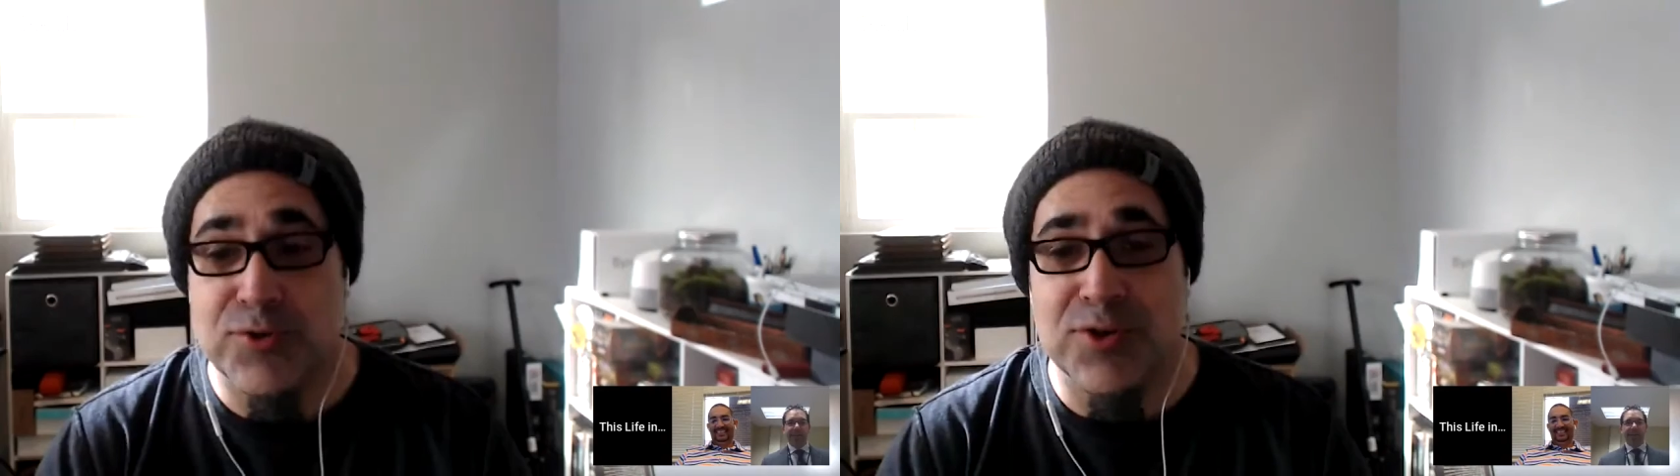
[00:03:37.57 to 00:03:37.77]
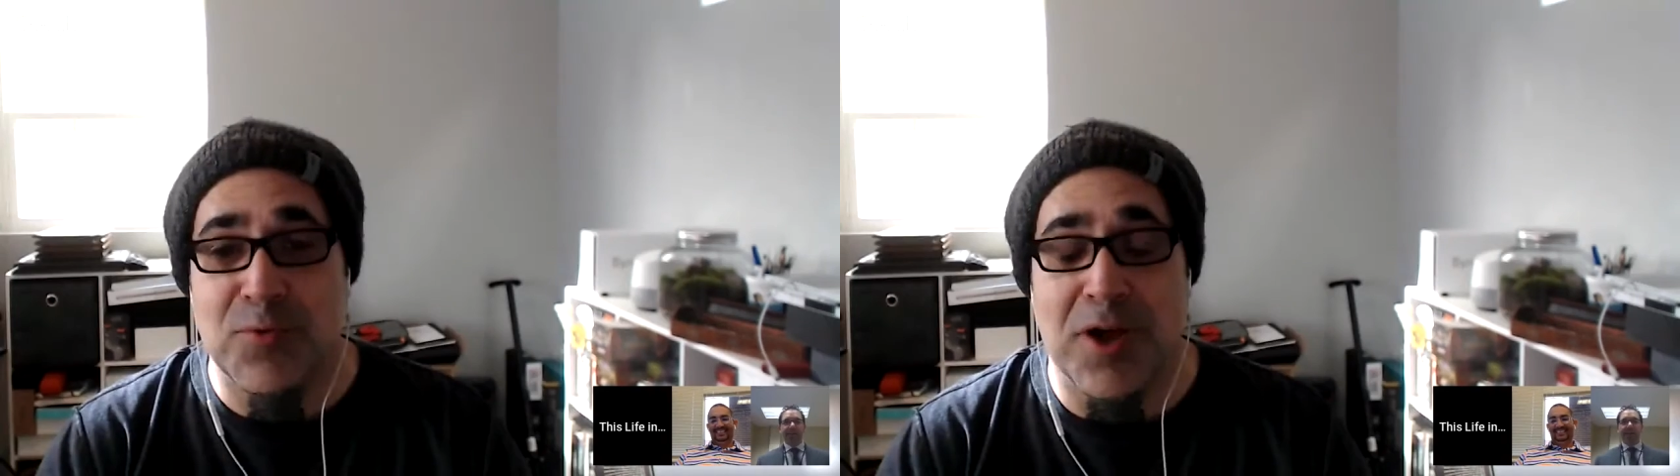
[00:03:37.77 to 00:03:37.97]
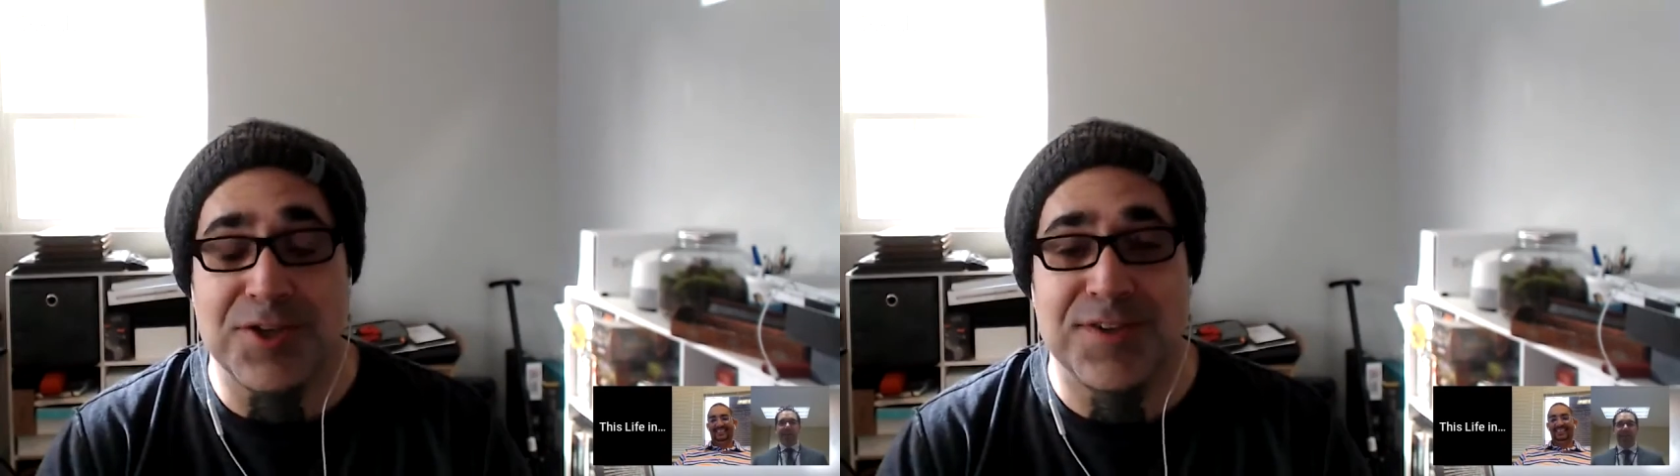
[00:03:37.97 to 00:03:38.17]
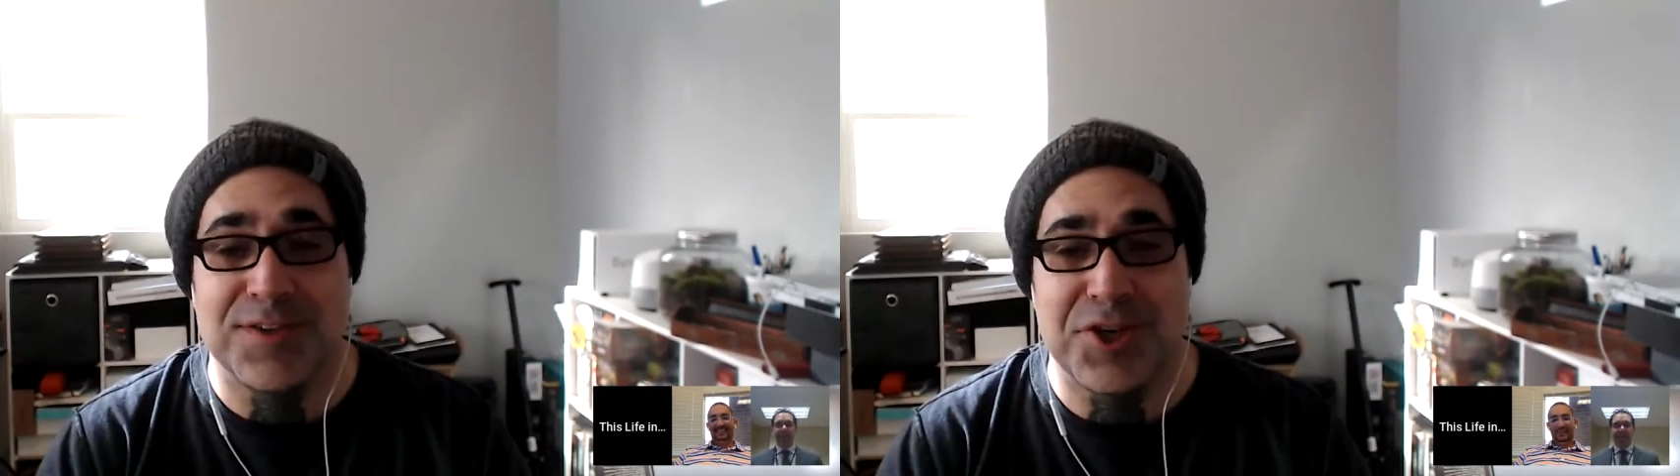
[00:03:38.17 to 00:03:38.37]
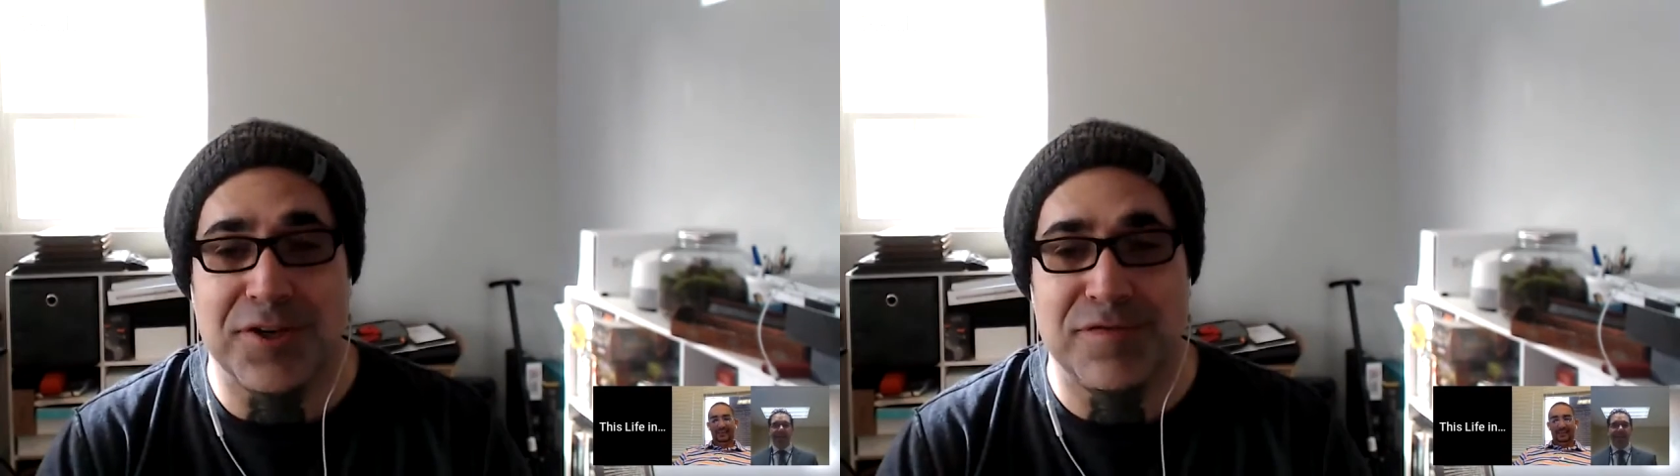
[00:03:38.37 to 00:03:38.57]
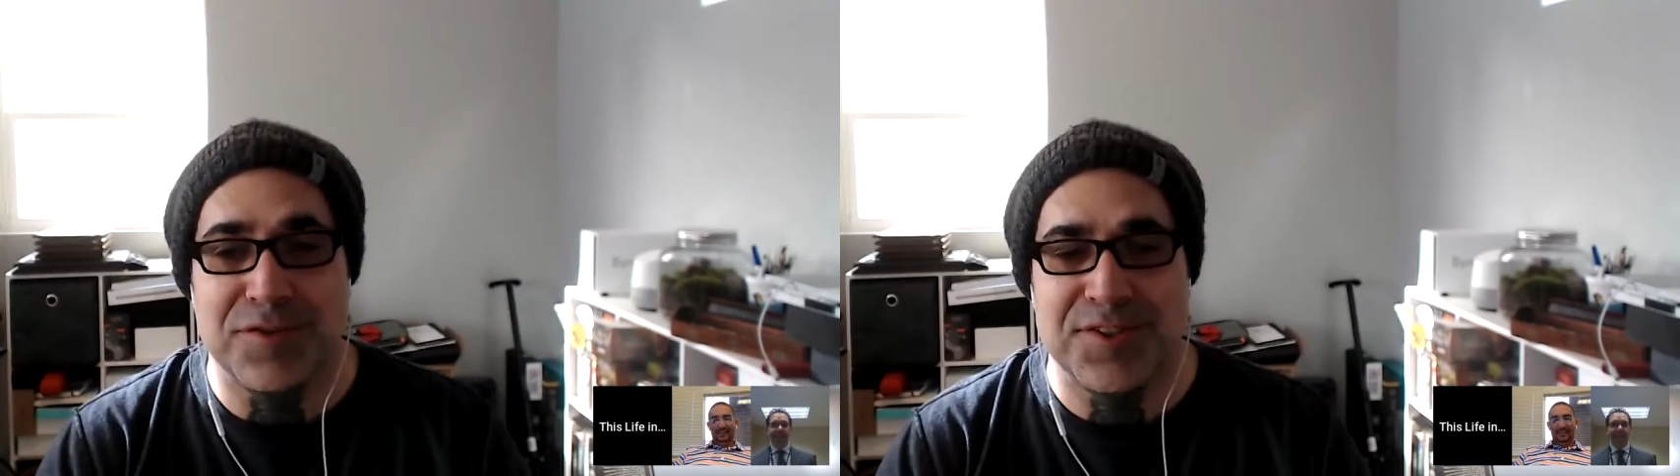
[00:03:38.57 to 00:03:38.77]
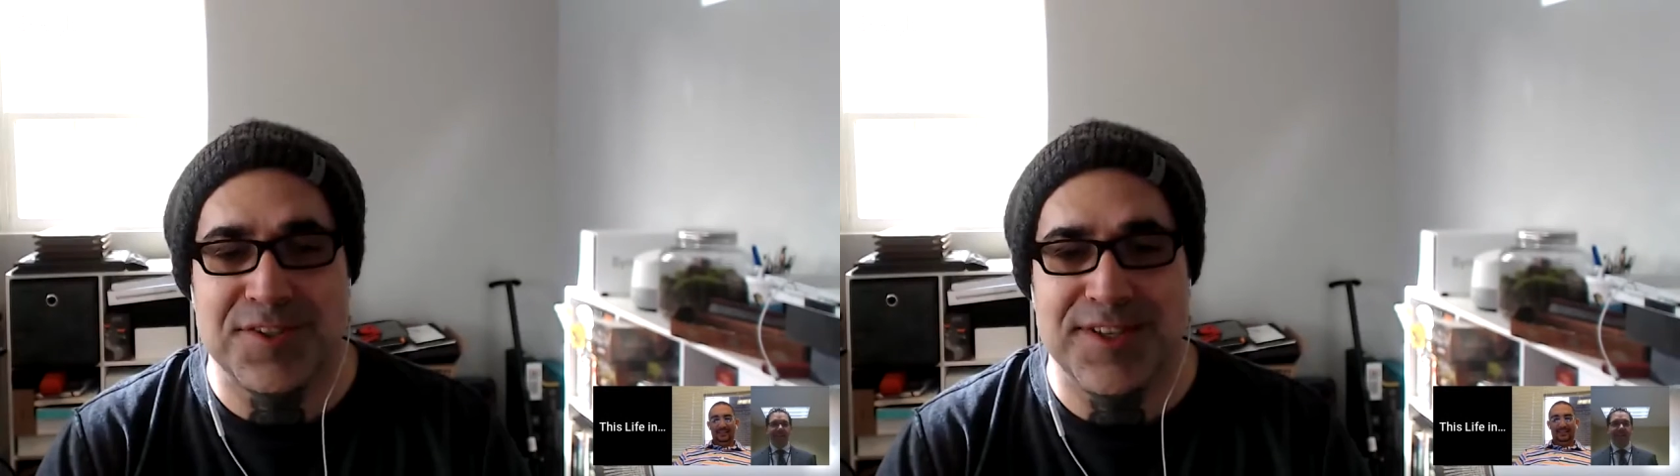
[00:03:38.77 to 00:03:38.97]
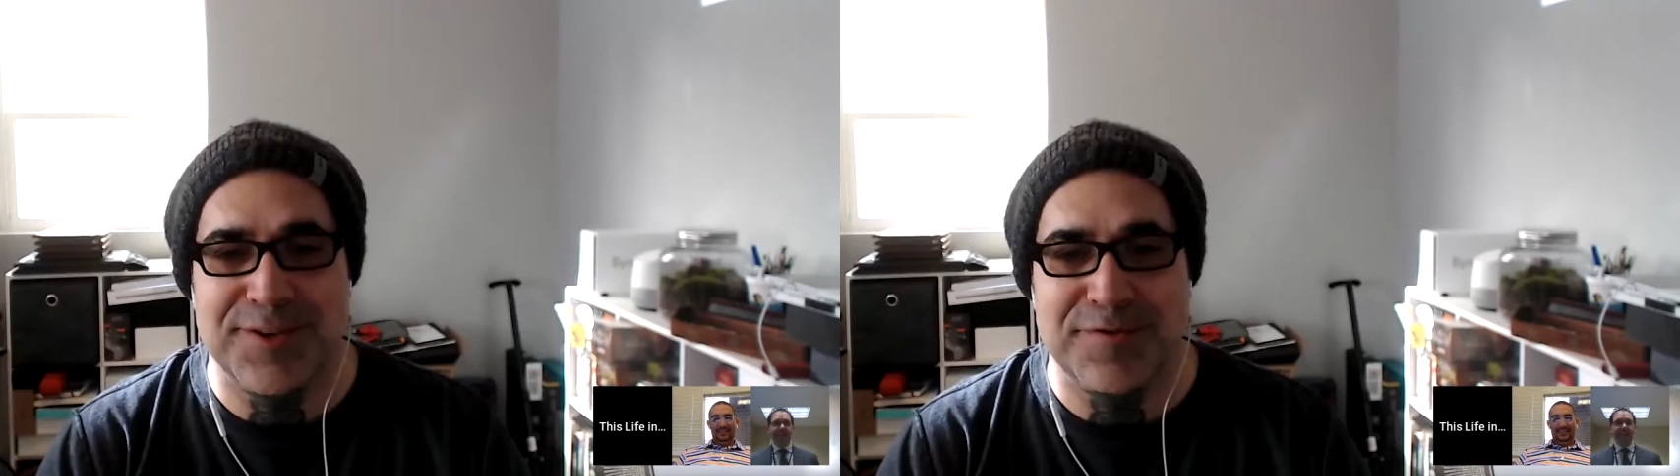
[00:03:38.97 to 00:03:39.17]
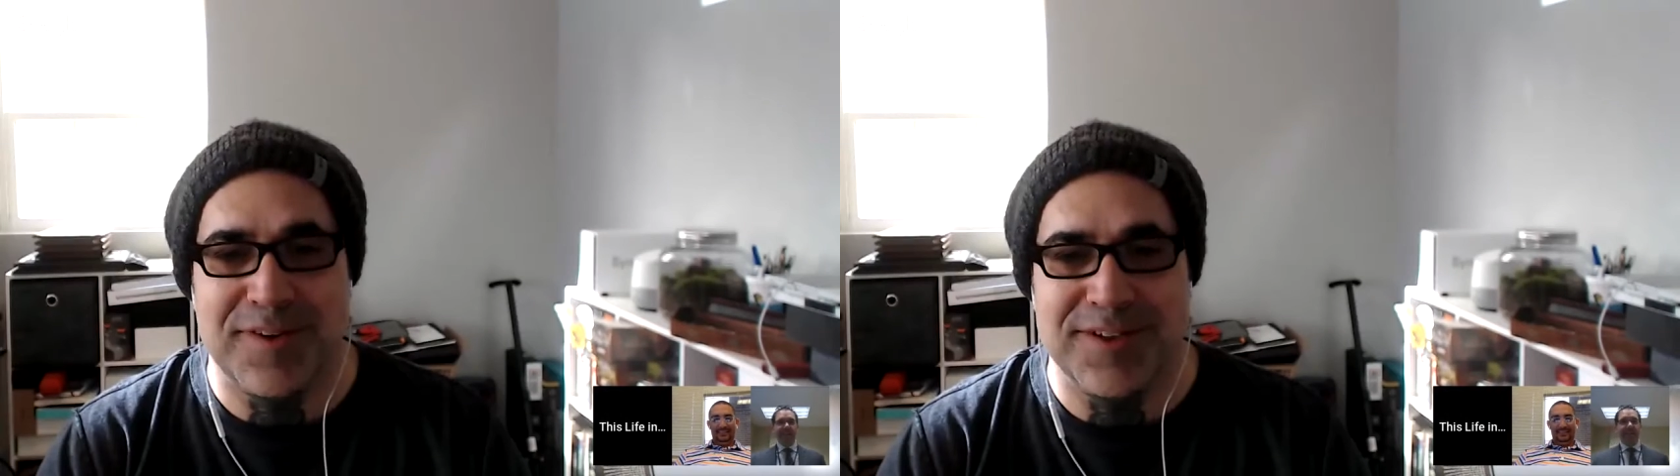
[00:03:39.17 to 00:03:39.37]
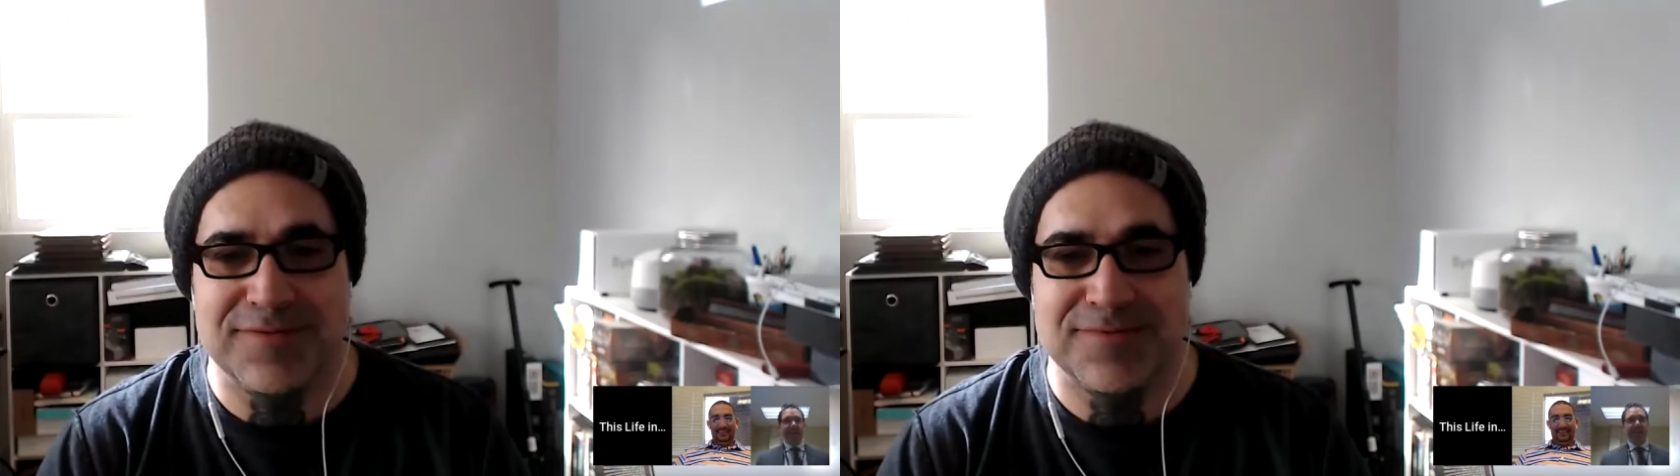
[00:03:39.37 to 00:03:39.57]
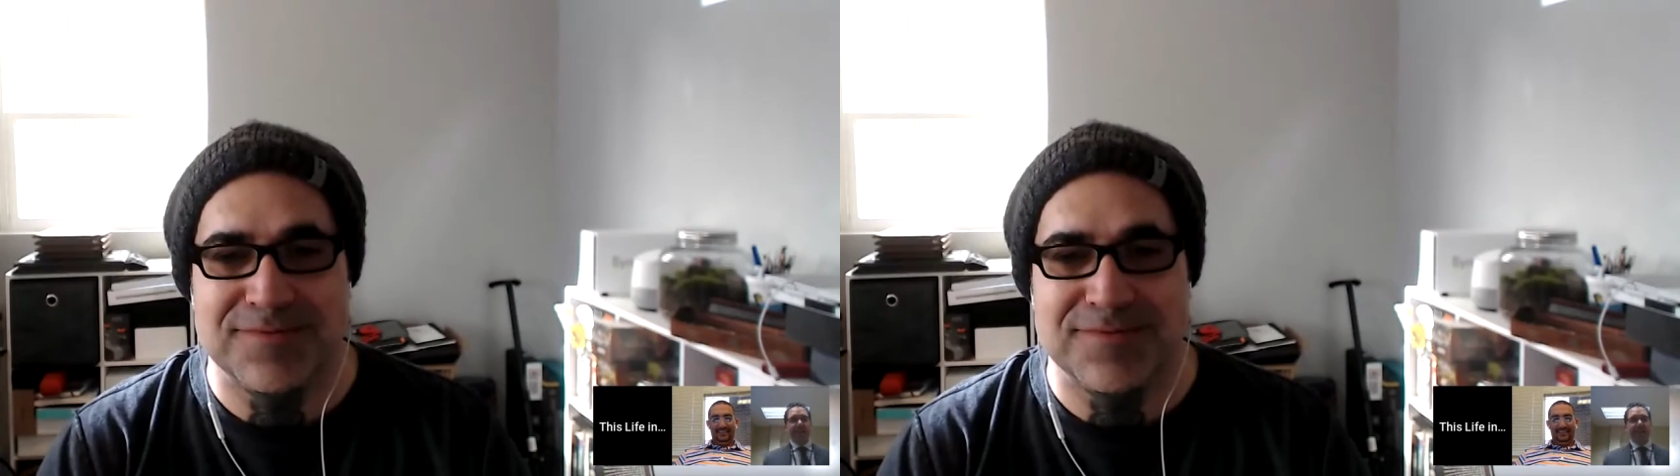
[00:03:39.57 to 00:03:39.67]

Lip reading: going to watch the Chuck versus Tito fight?